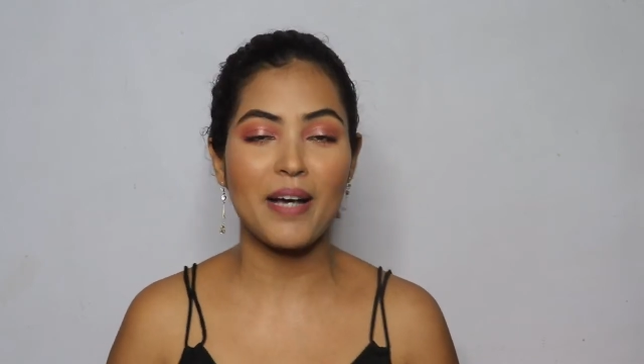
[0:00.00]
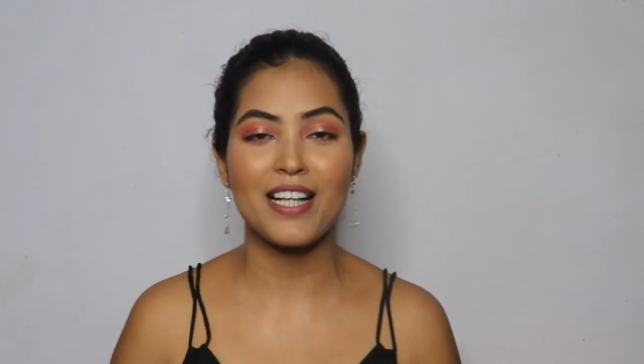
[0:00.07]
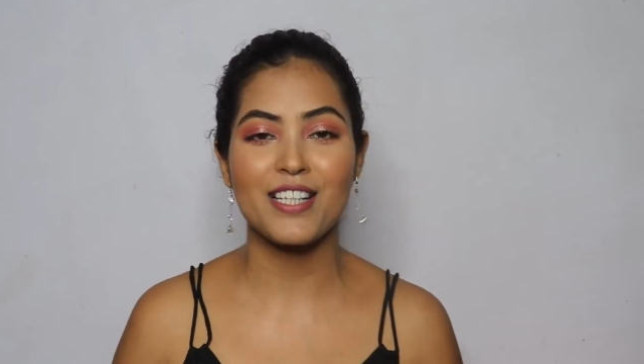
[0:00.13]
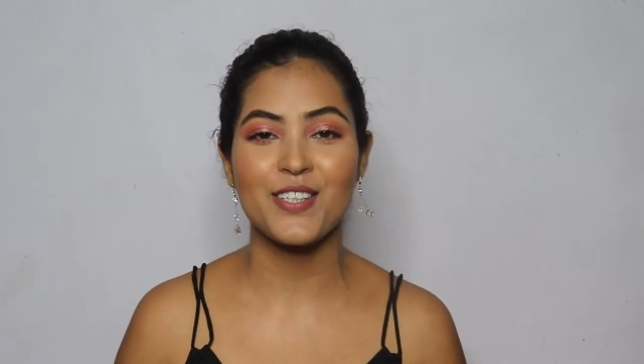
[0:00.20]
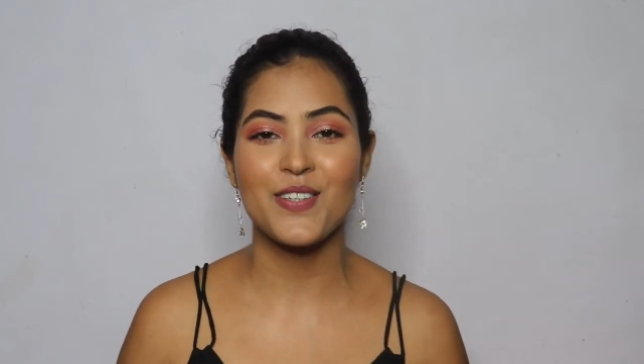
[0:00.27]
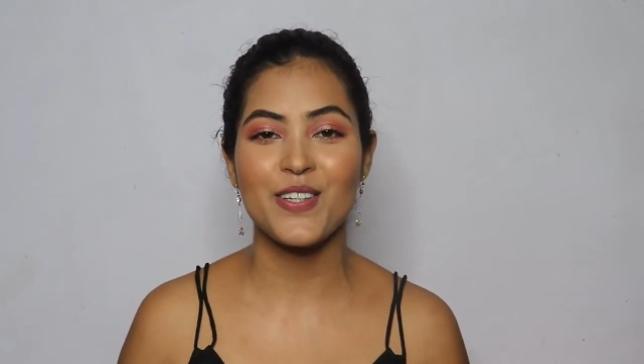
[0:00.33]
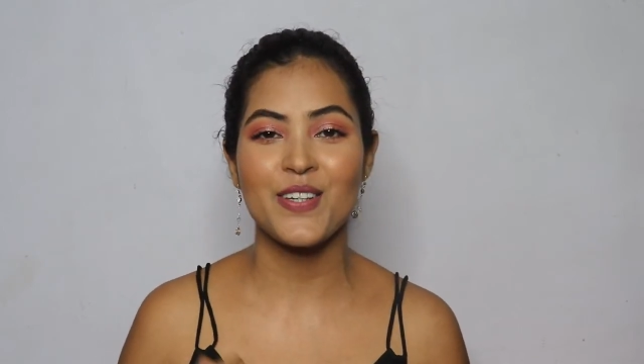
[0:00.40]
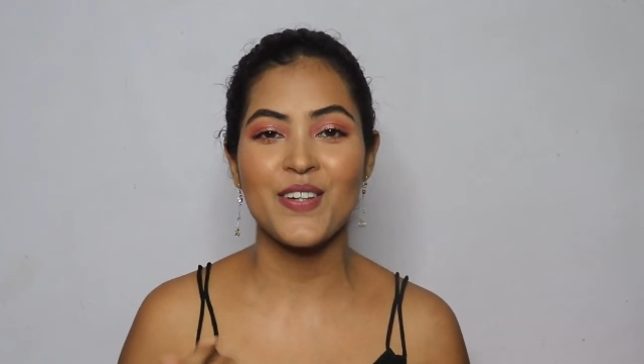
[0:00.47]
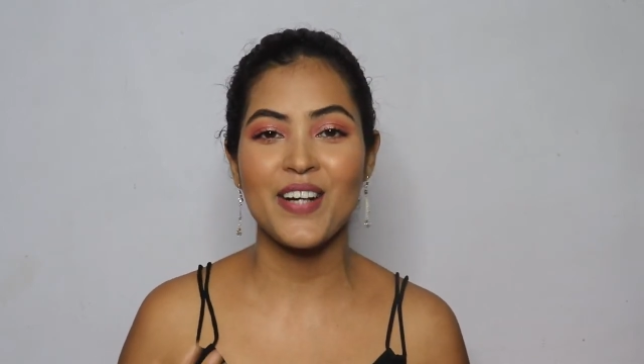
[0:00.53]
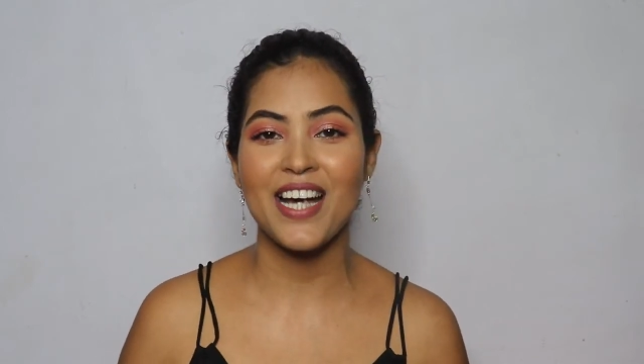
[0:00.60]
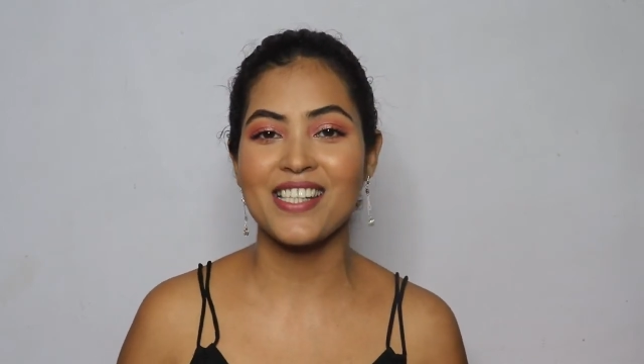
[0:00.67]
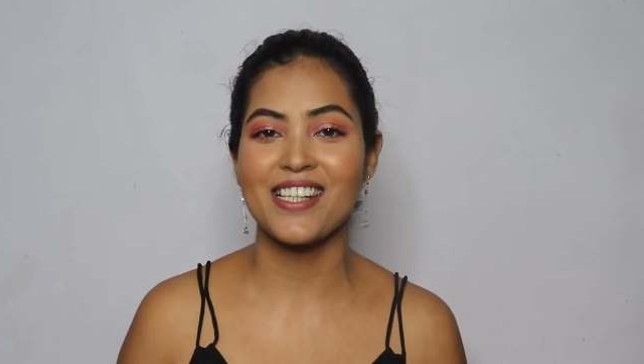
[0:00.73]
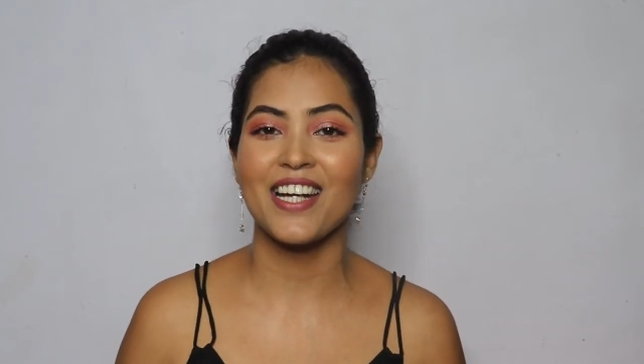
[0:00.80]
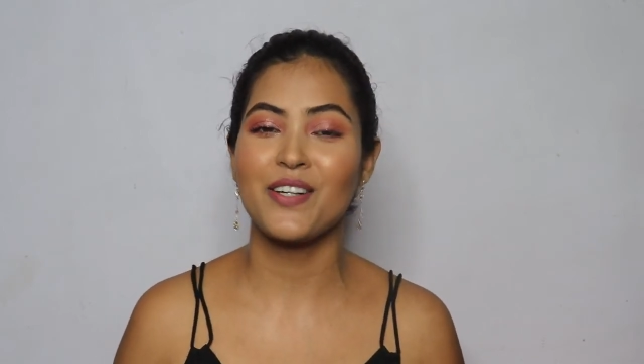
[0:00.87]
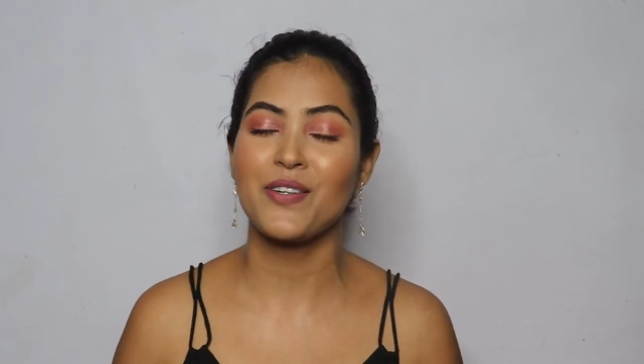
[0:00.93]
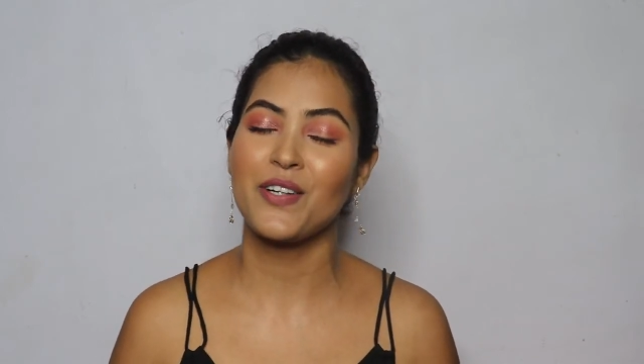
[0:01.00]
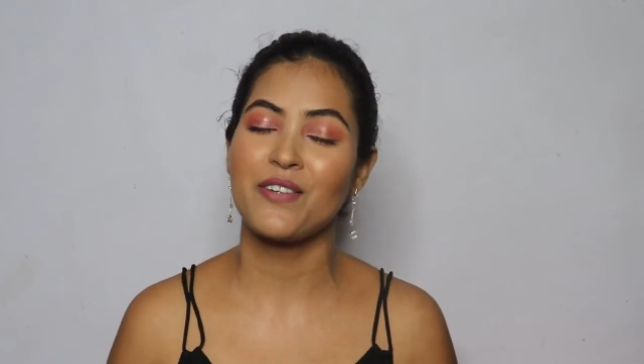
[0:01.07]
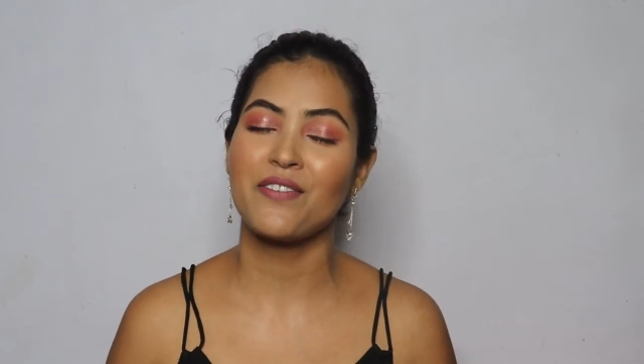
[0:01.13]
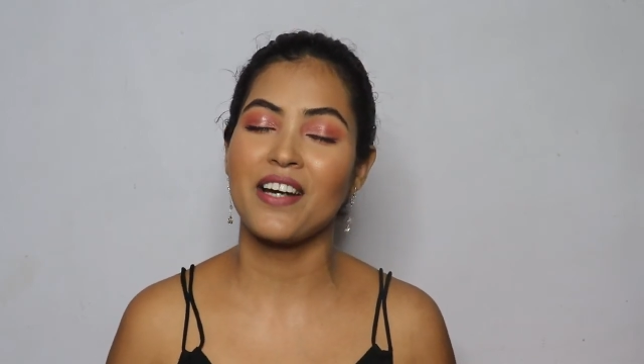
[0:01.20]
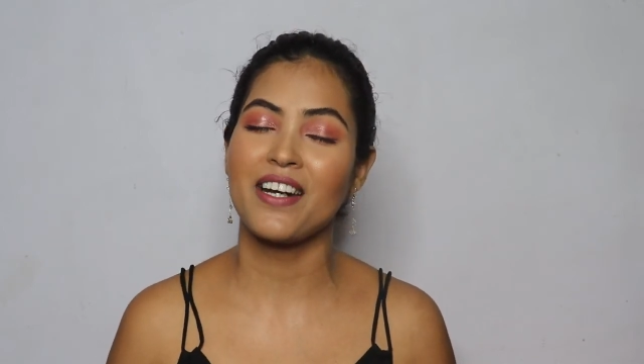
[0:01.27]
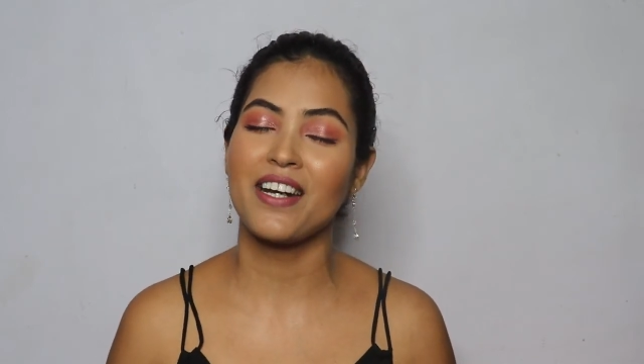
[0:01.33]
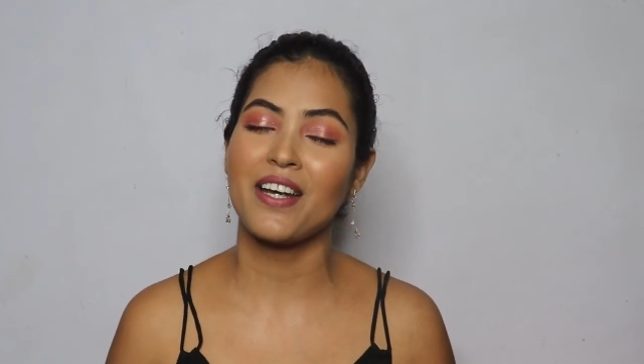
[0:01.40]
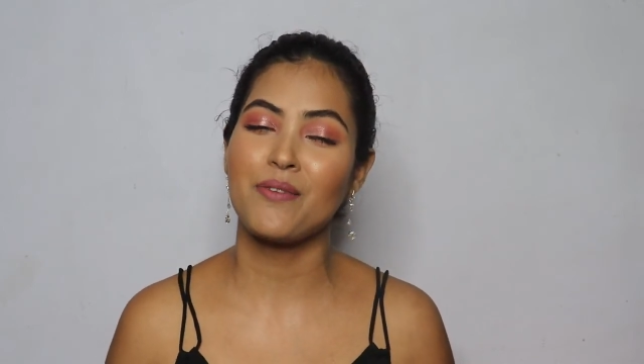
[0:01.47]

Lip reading: bell so you guys get notified